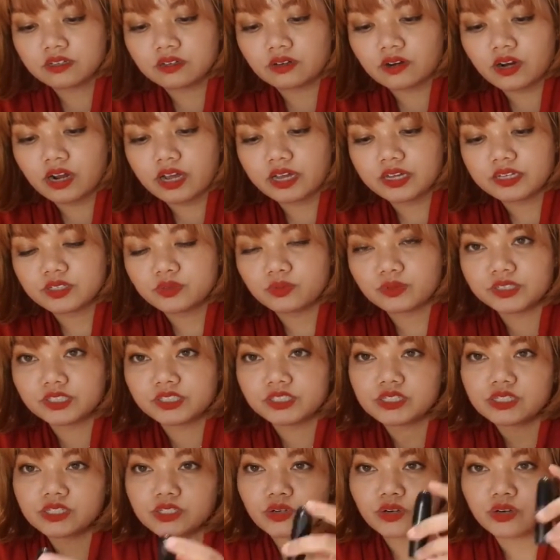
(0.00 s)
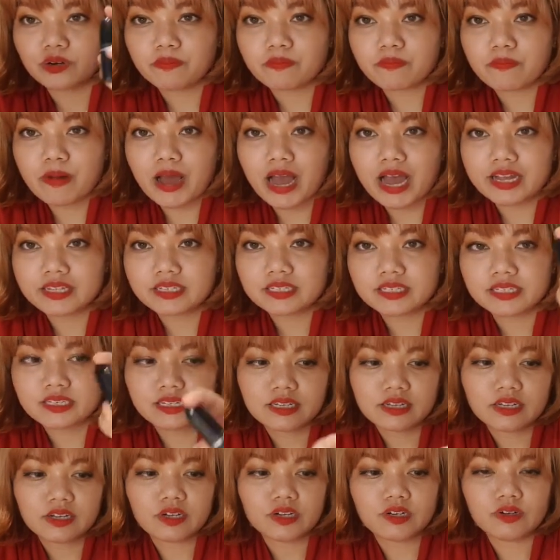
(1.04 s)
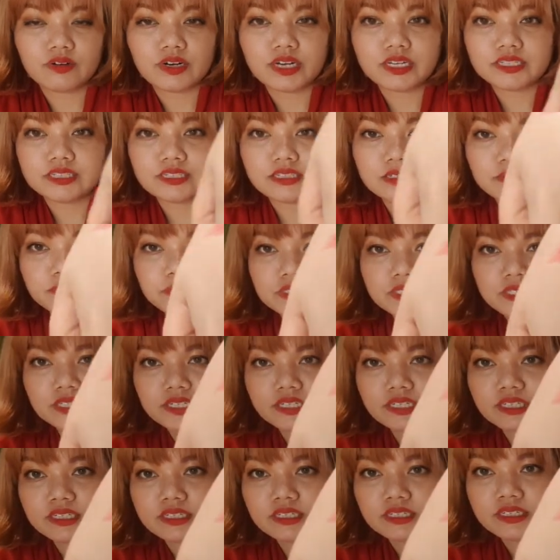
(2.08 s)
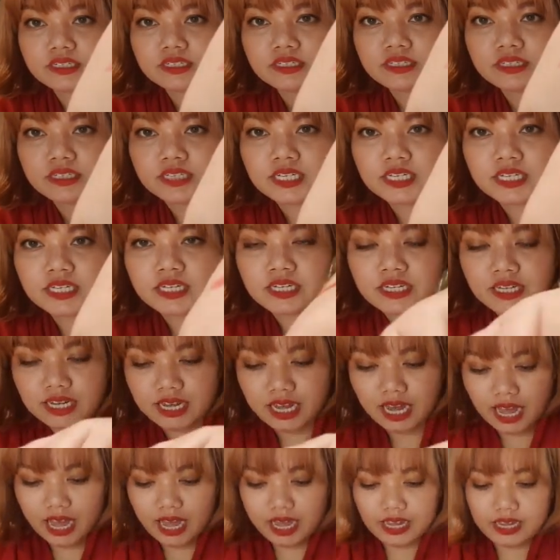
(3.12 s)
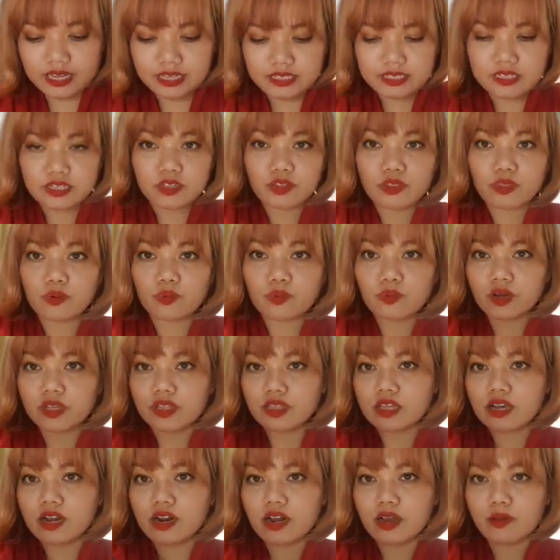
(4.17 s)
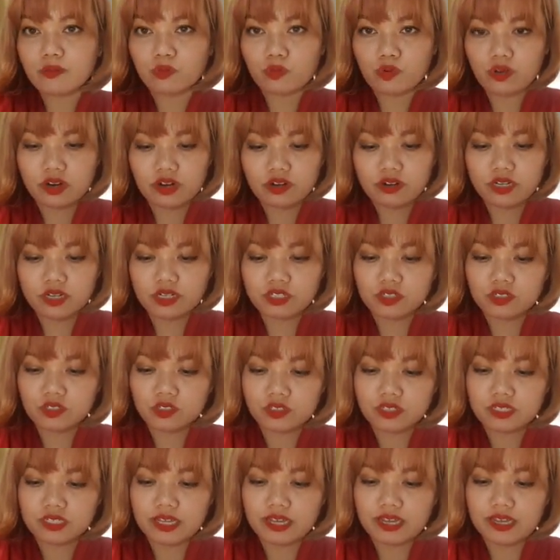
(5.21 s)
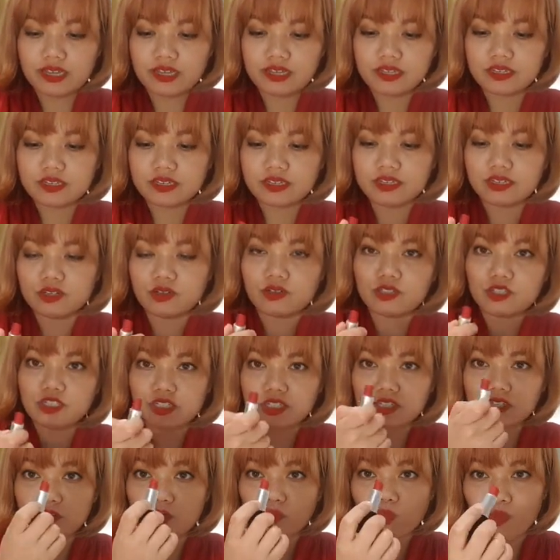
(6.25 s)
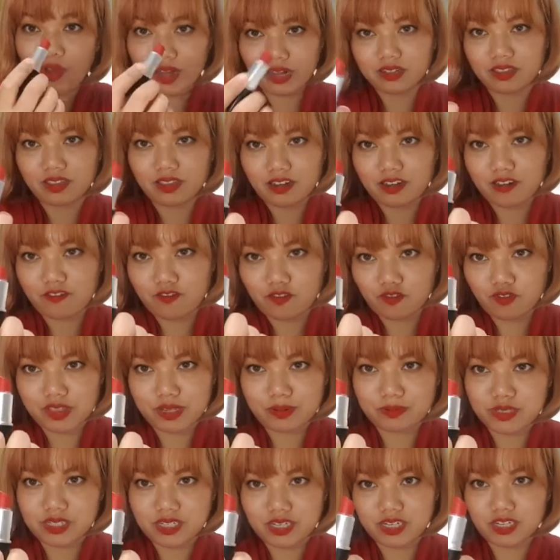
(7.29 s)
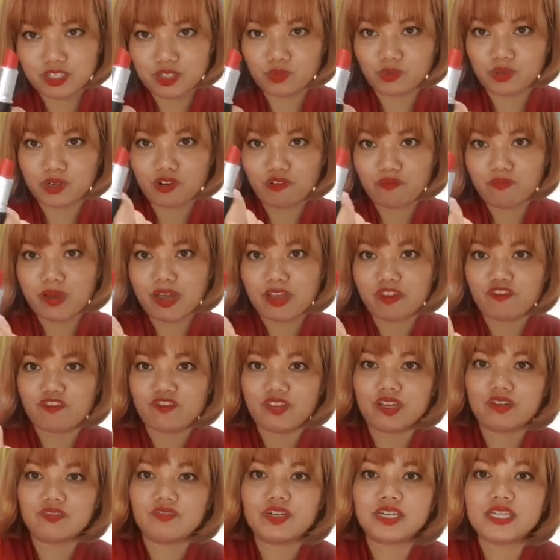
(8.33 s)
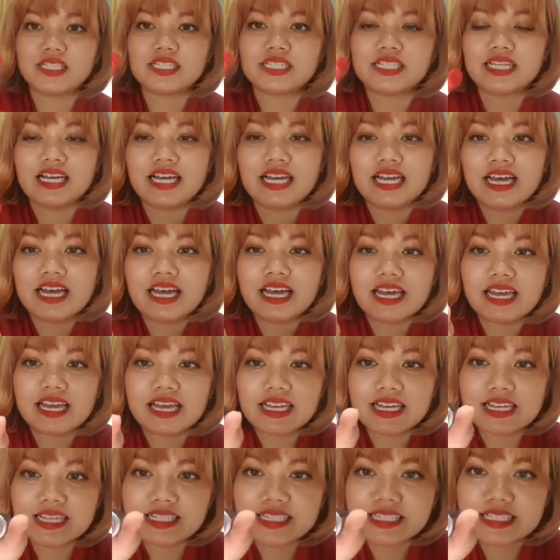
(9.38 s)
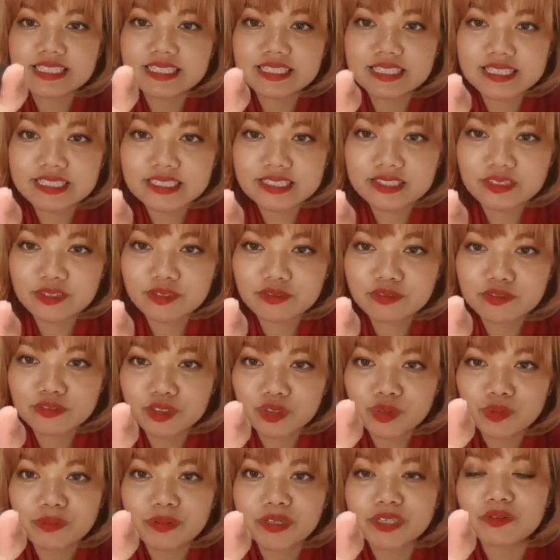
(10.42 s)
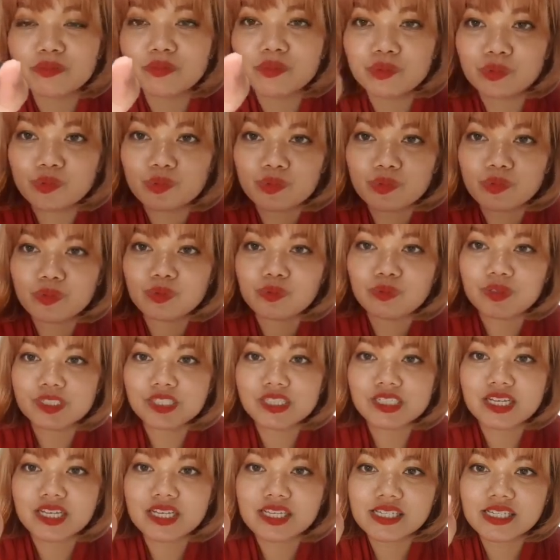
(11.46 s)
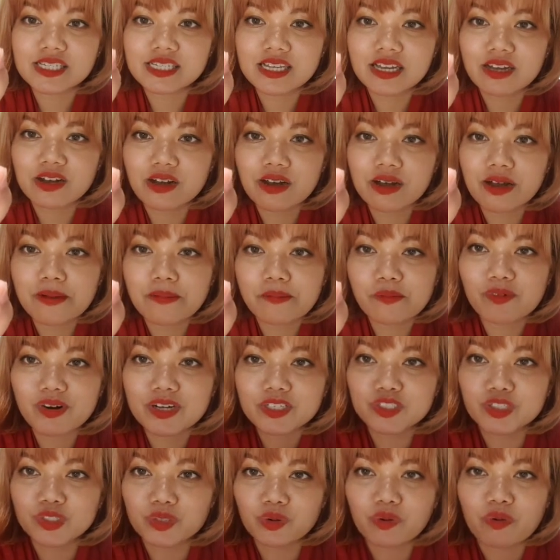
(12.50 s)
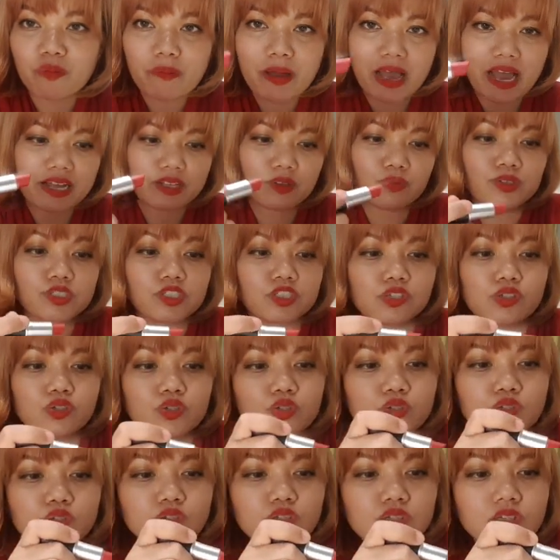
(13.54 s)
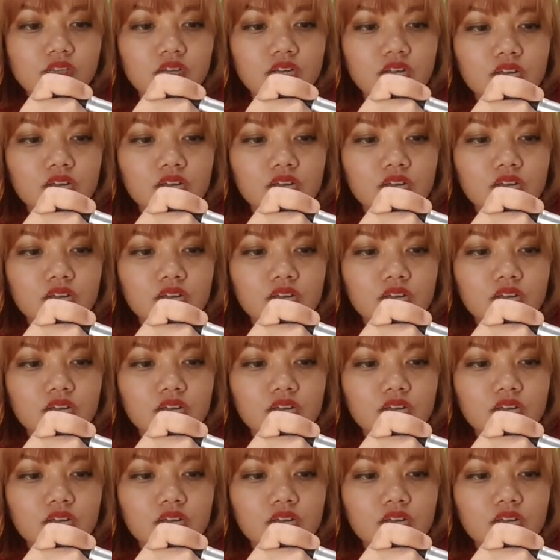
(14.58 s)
right, which is your matte red lipstick. And the one that I'm wearing today, which is a well-loved lipstick, is one of my favorites, is the Ruby Woo, which is retro matte, which is,